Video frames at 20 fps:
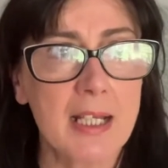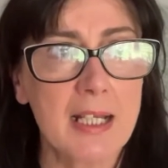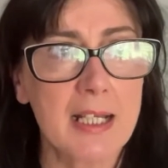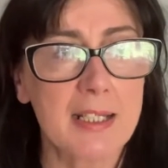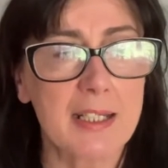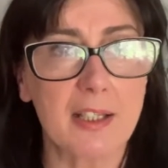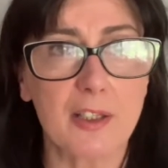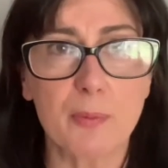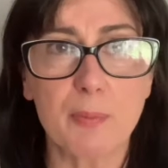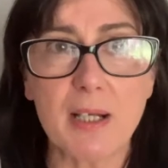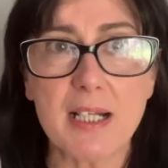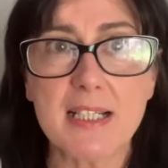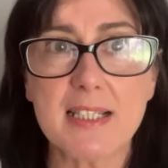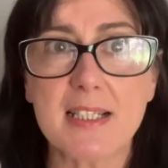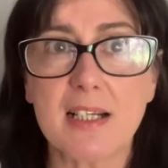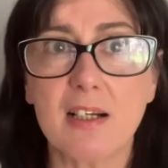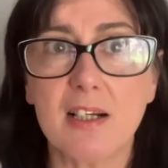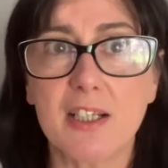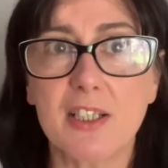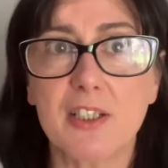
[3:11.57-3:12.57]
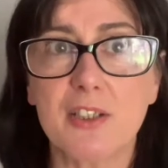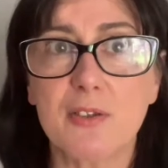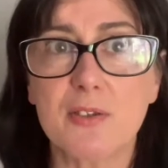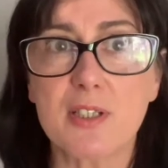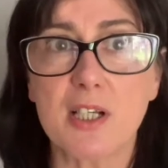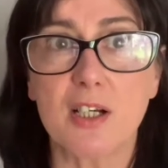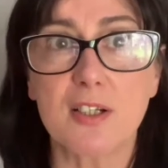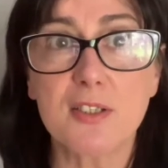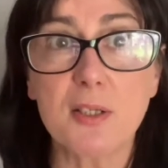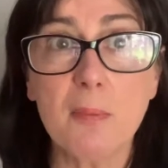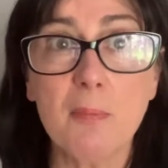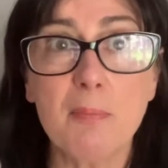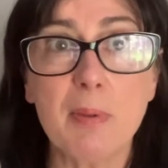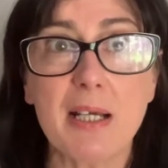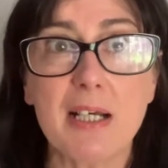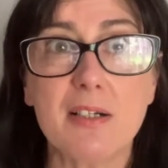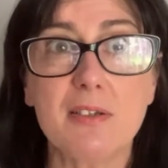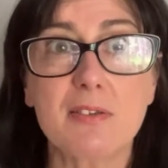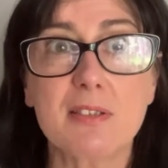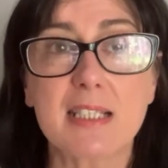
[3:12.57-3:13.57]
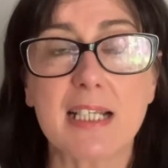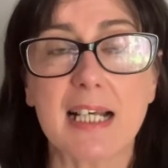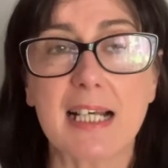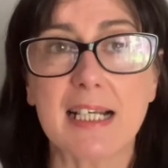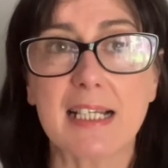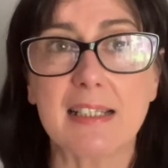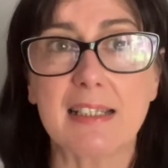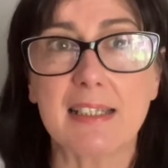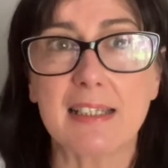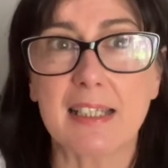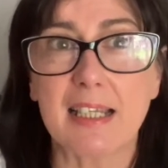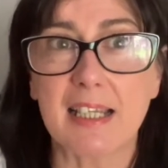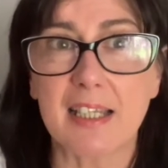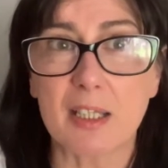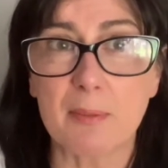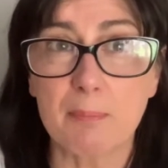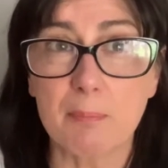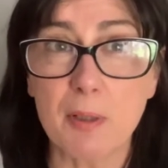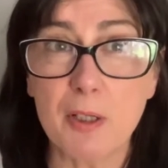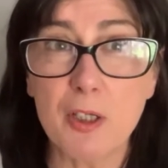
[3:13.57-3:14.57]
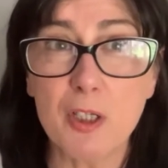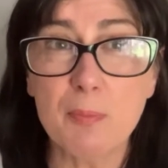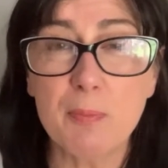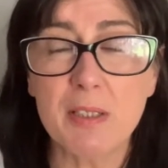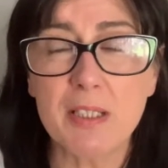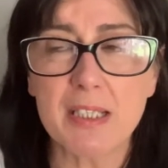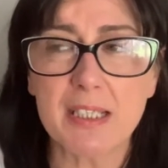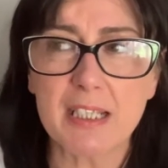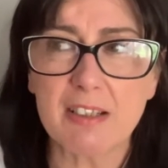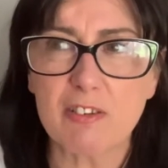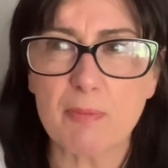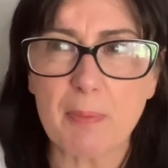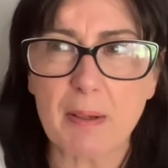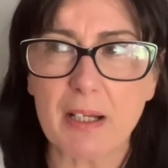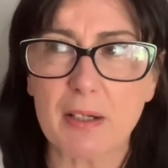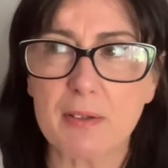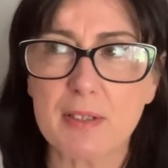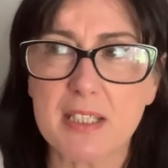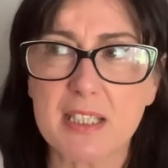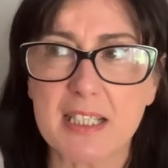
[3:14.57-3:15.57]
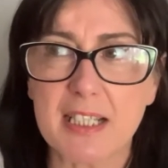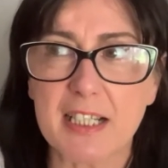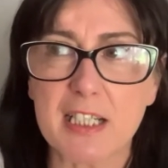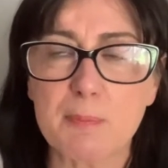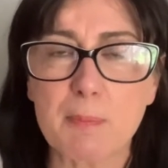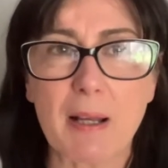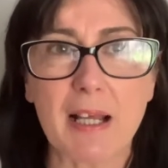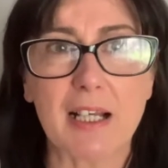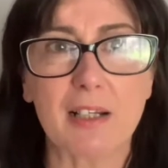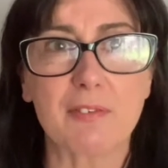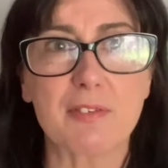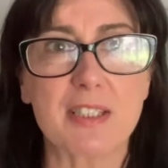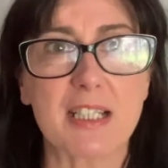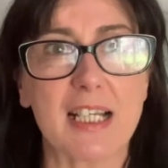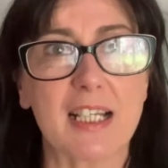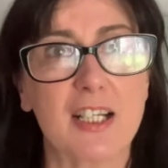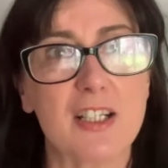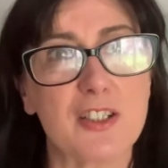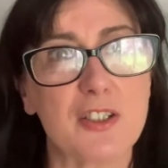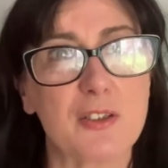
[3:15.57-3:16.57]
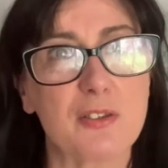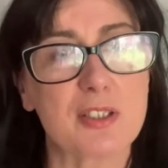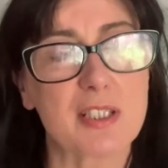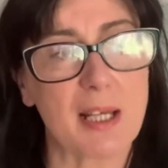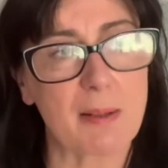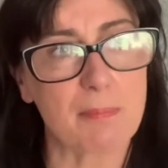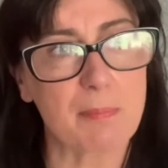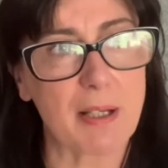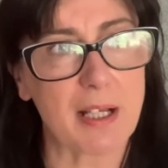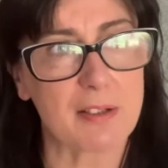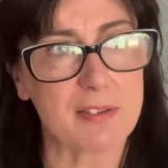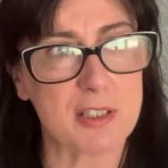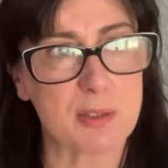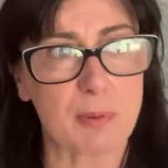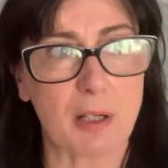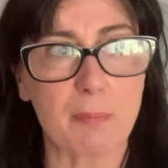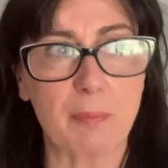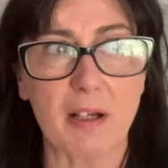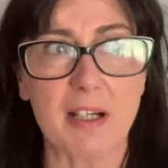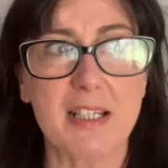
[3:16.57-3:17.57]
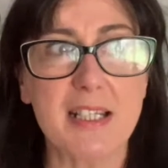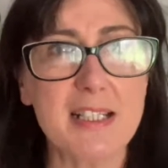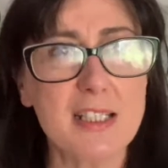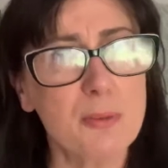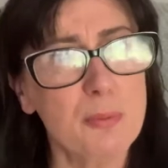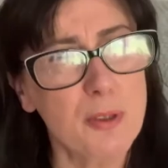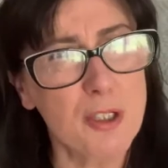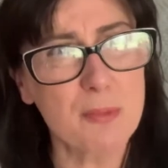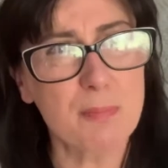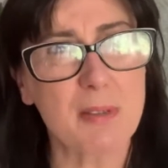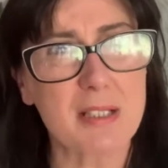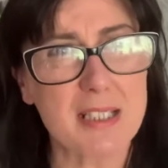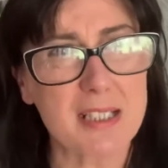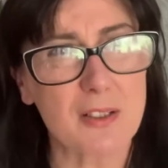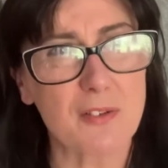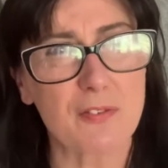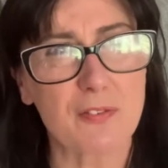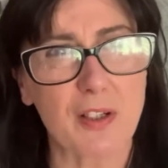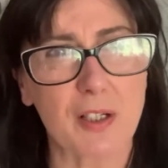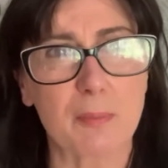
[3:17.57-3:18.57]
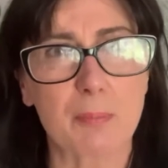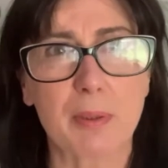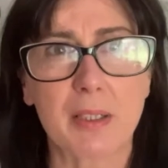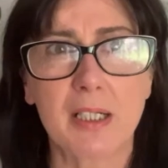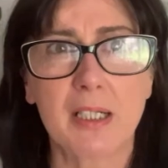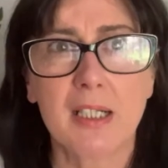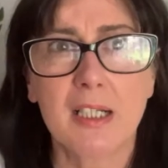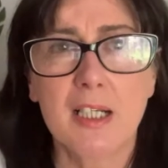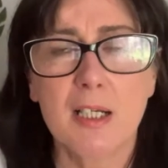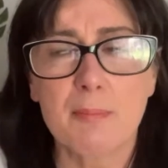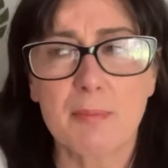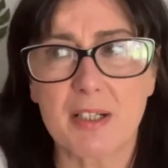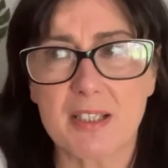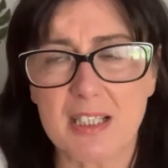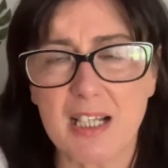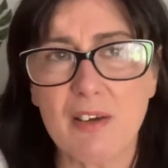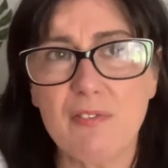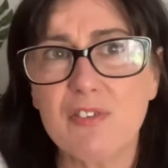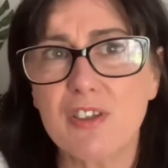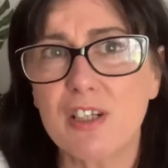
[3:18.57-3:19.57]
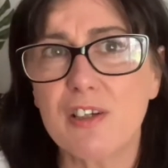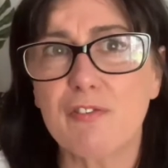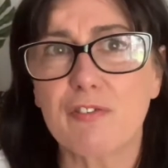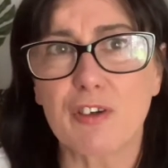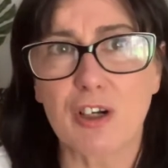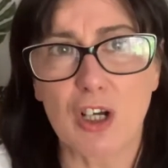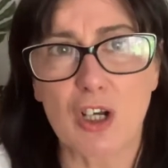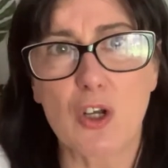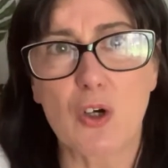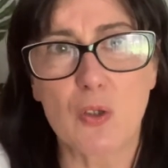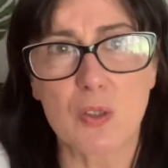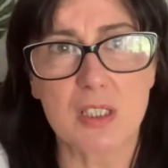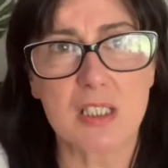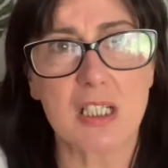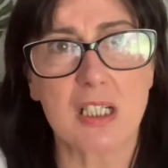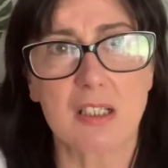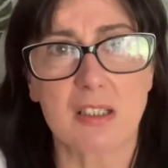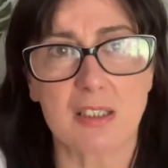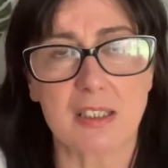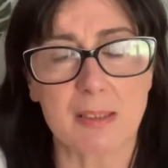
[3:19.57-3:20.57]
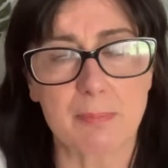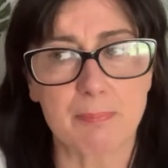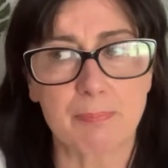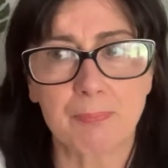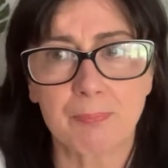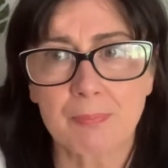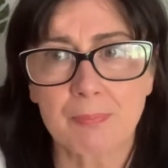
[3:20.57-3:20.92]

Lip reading: Now the weights I use are dumbbells, and at the moment they're about £6 and I use £10 as well, but I need to work myself up because I haven't done it for a long time.